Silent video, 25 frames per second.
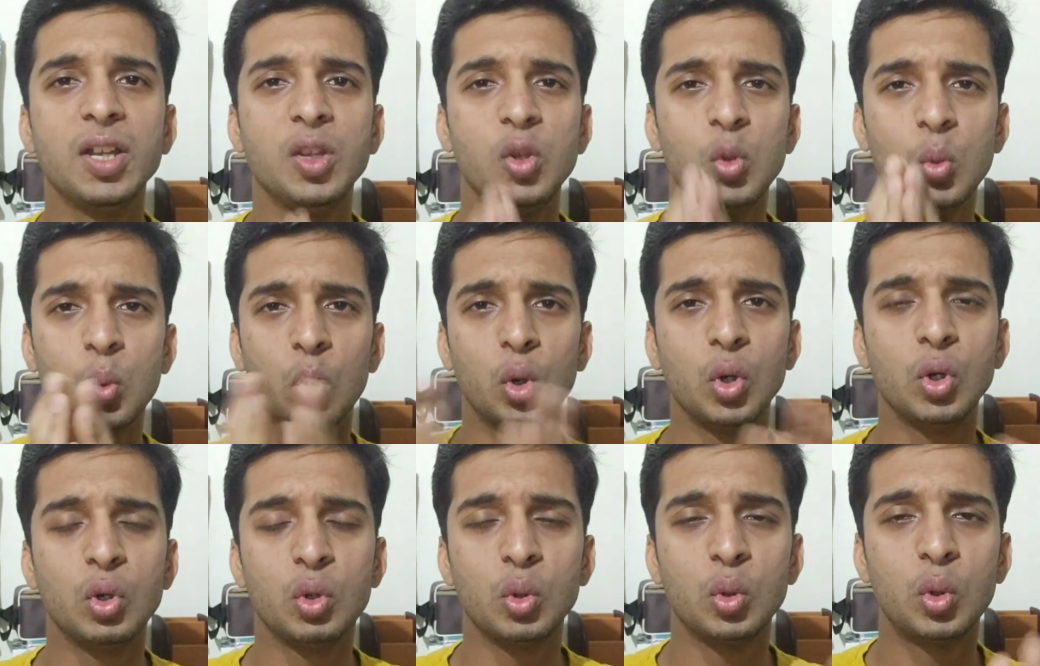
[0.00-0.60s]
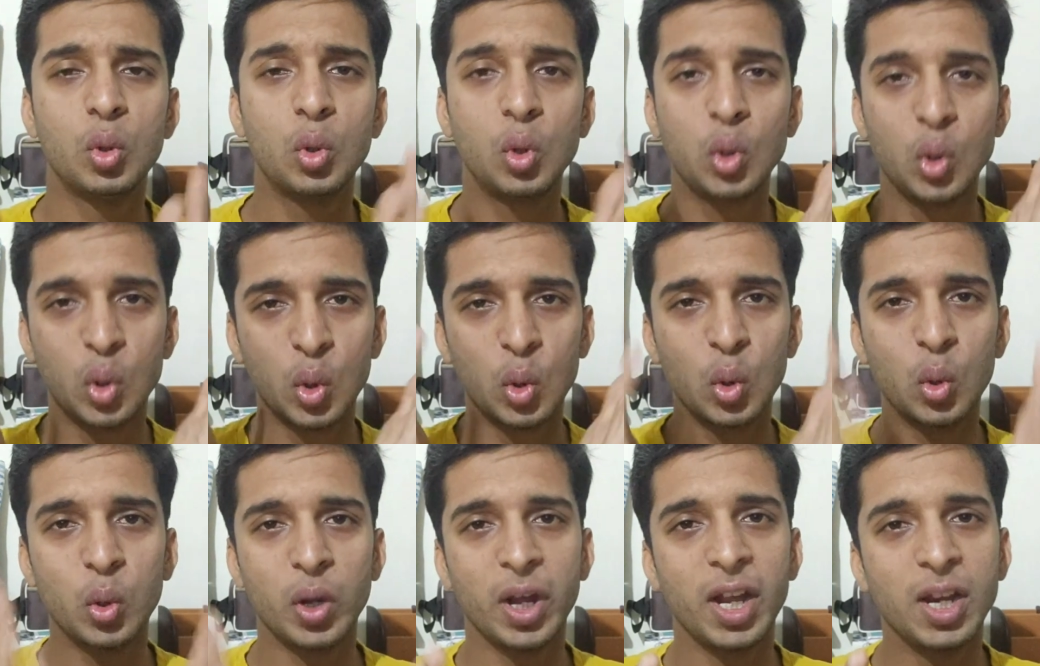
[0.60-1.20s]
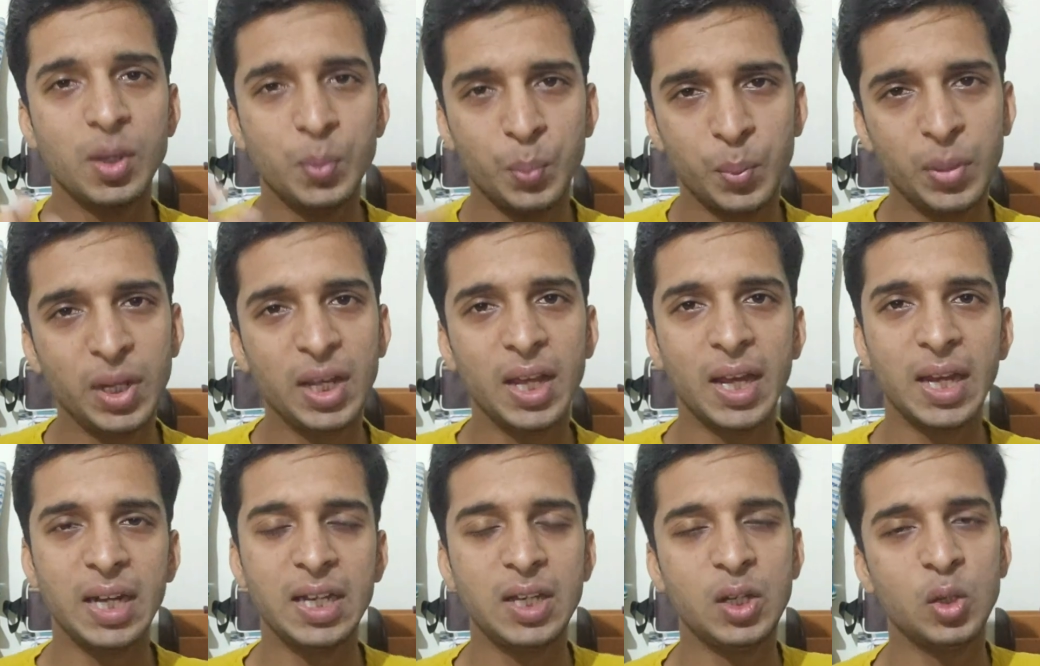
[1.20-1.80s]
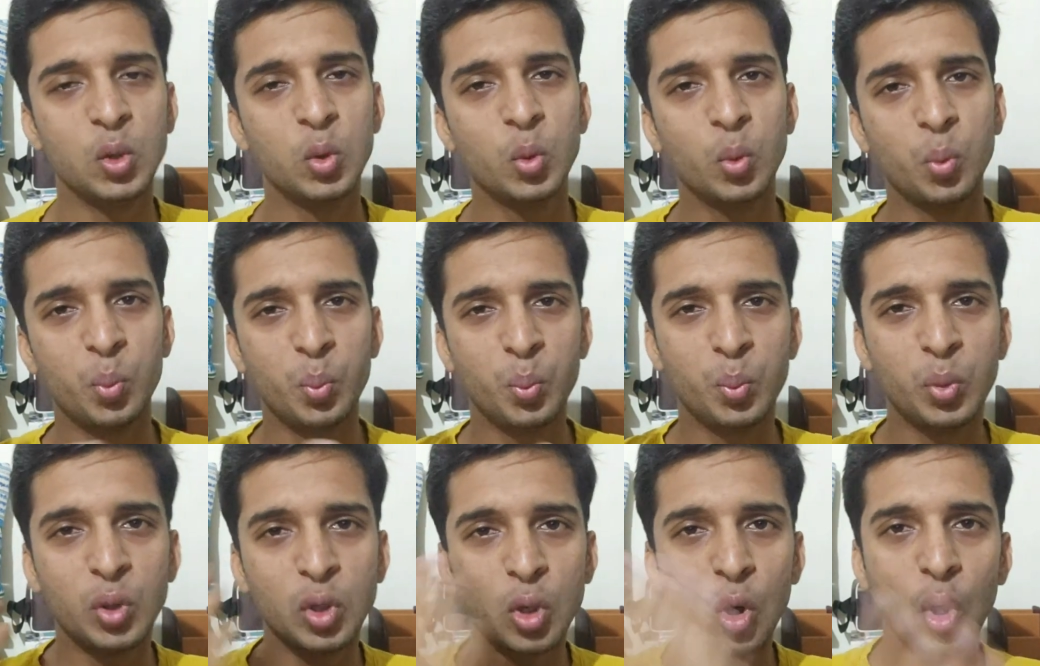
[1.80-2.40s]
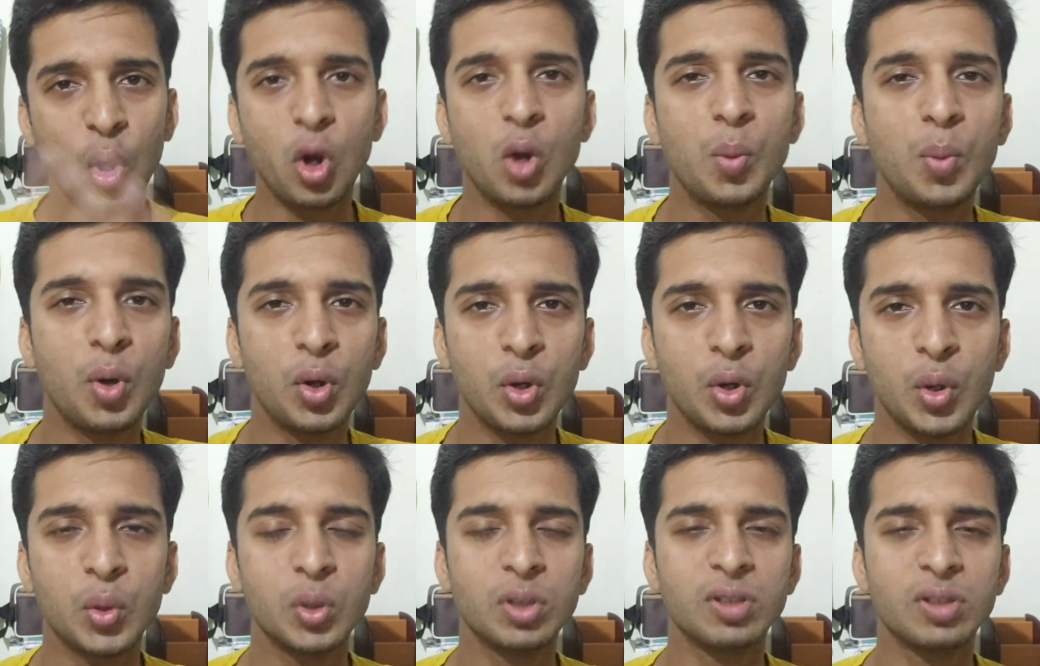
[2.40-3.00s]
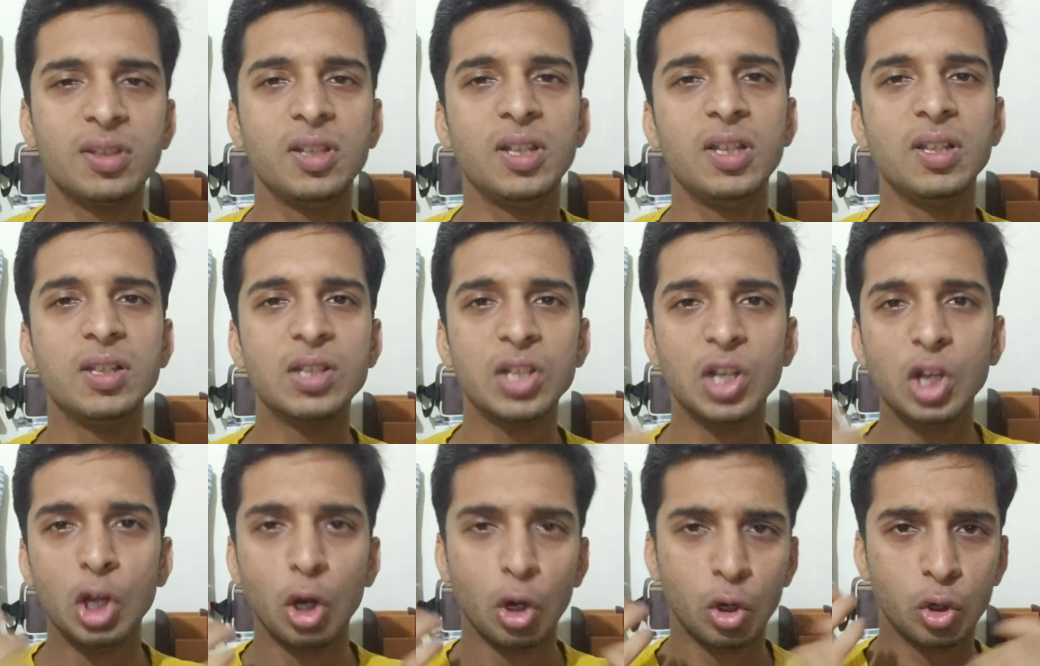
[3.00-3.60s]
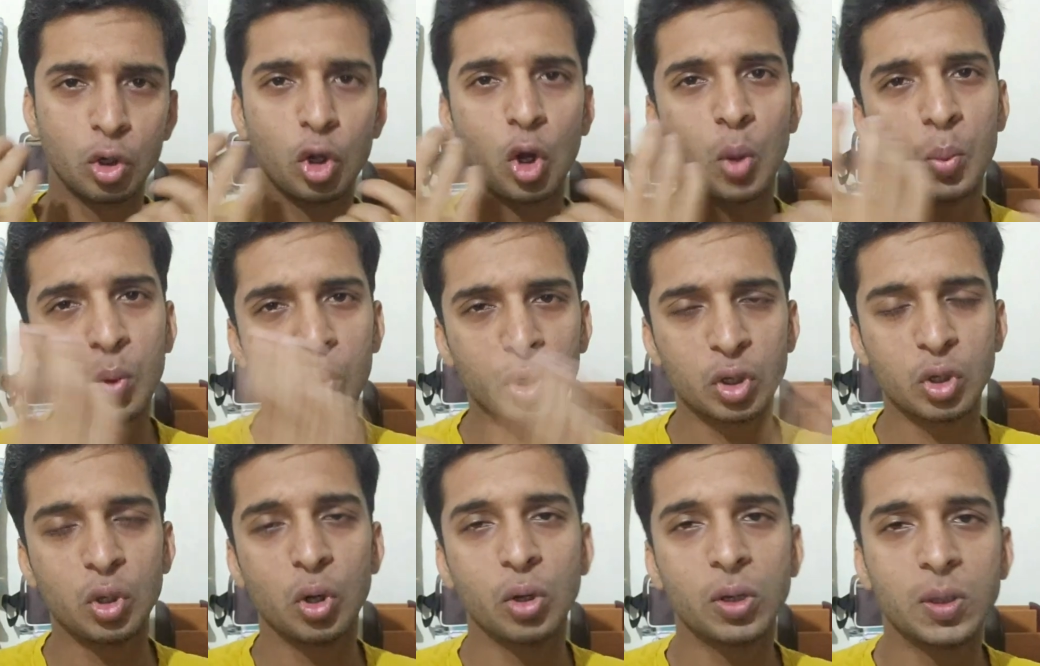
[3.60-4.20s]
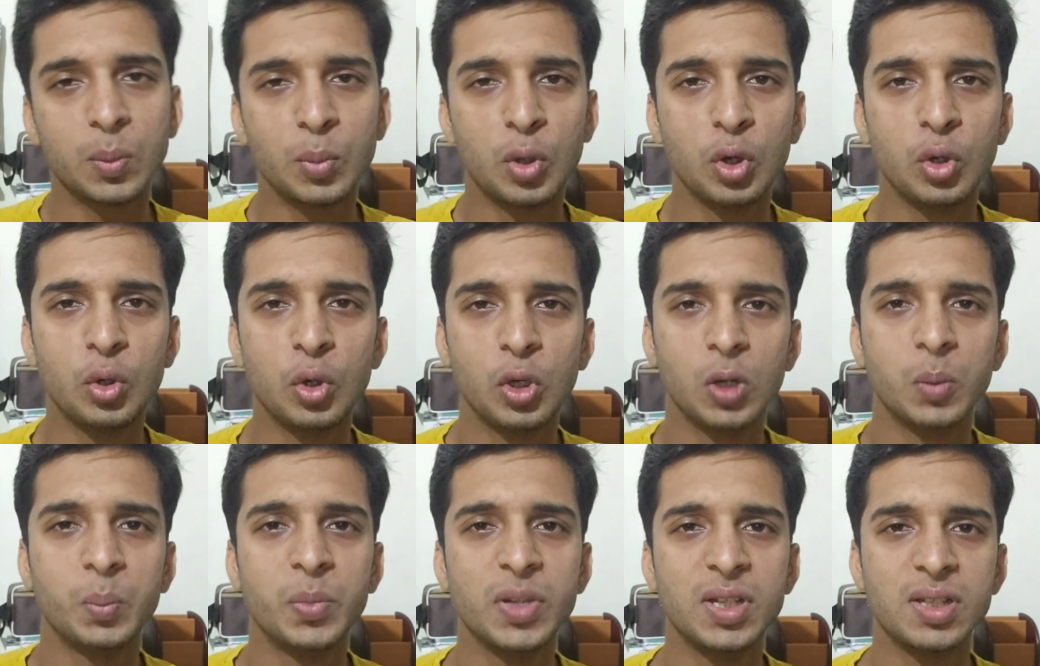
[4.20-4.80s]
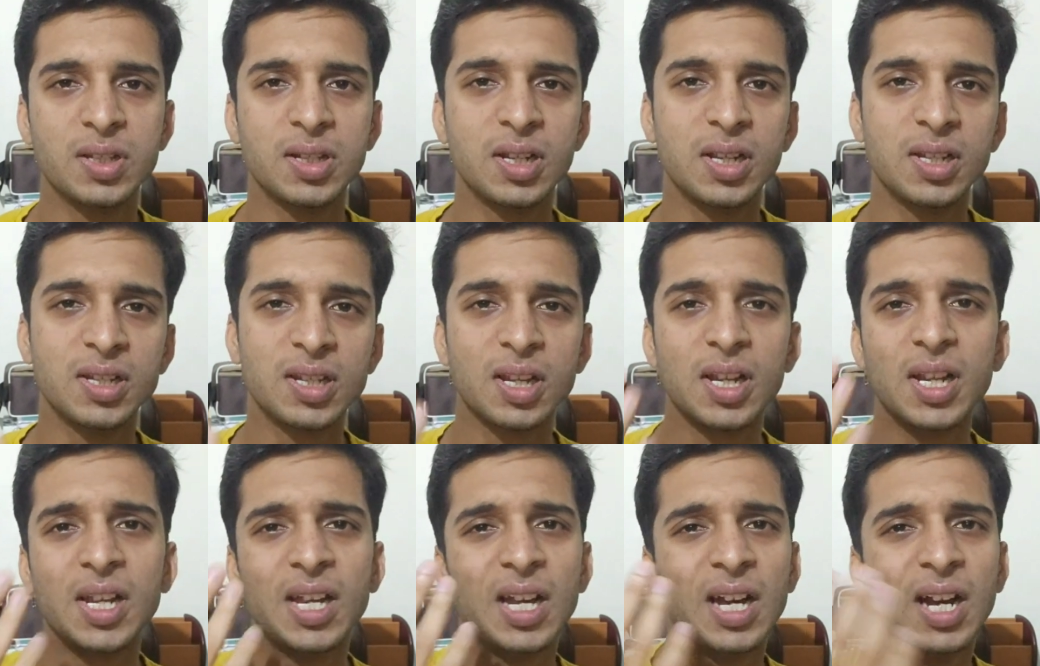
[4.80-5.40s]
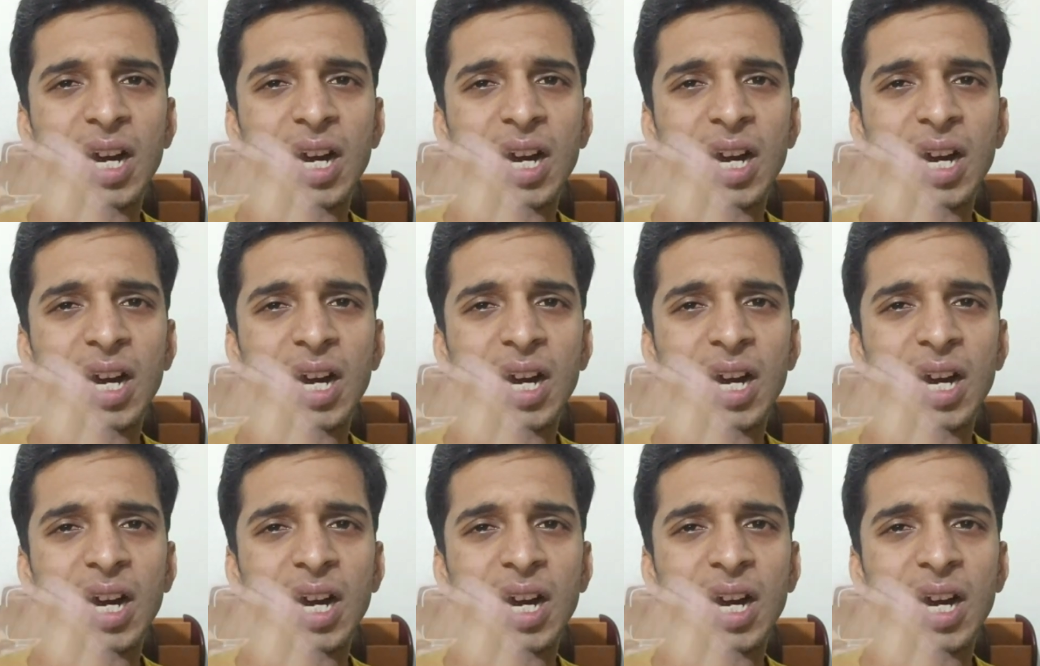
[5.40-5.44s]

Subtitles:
you want to go and be active, talk about your things, talk about your business.